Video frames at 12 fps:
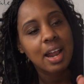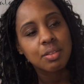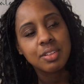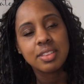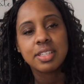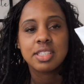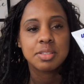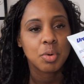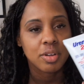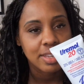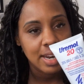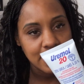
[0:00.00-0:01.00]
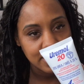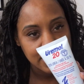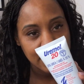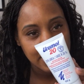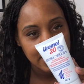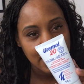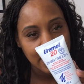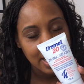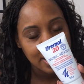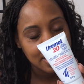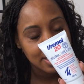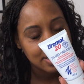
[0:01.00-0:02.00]
I don't think this is more than $19.99,
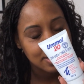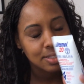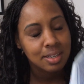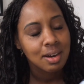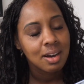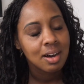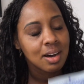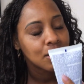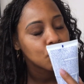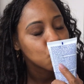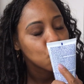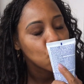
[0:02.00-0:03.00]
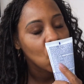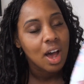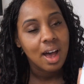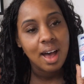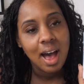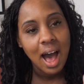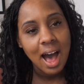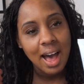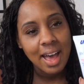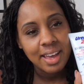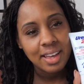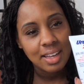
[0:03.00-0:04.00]
and this,
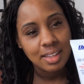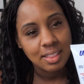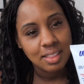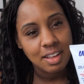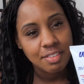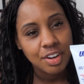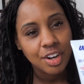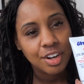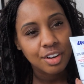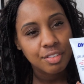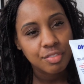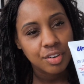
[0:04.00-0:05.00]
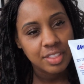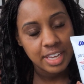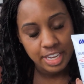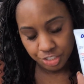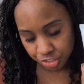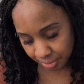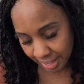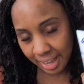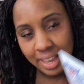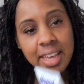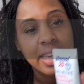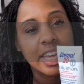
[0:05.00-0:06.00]
I love her for the itch,
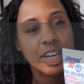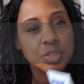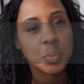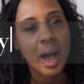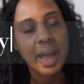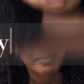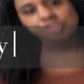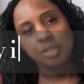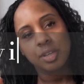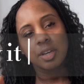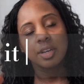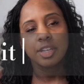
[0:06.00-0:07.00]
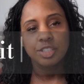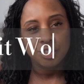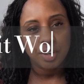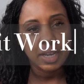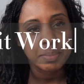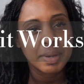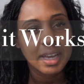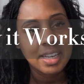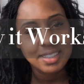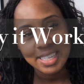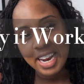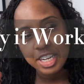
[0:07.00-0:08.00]
okay? Here's why. So urea is great
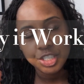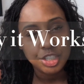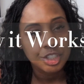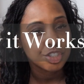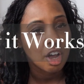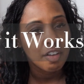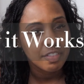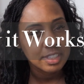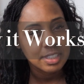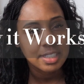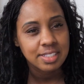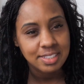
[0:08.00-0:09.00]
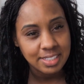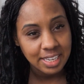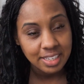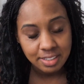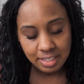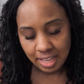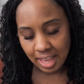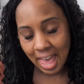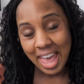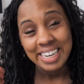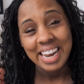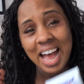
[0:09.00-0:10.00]
because it actually softens the skin,
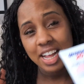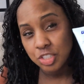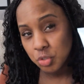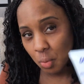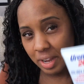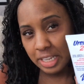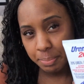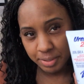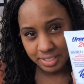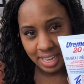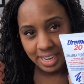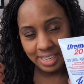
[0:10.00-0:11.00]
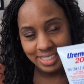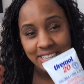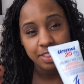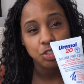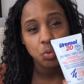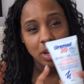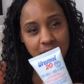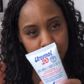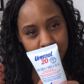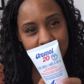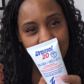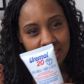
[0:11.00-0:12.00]
and at 20%, it's at the
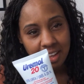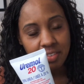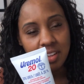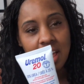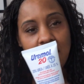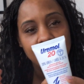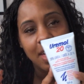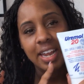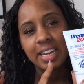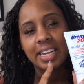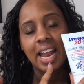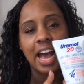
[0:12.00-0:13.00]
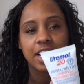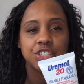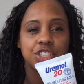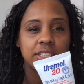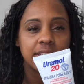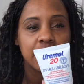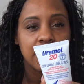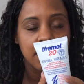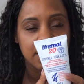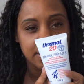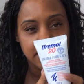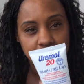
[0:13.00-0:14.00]
20% level that it actually
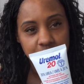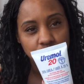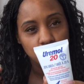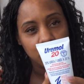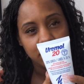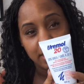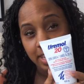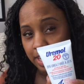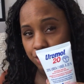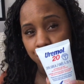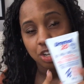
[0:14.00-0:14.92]
deals with the itch.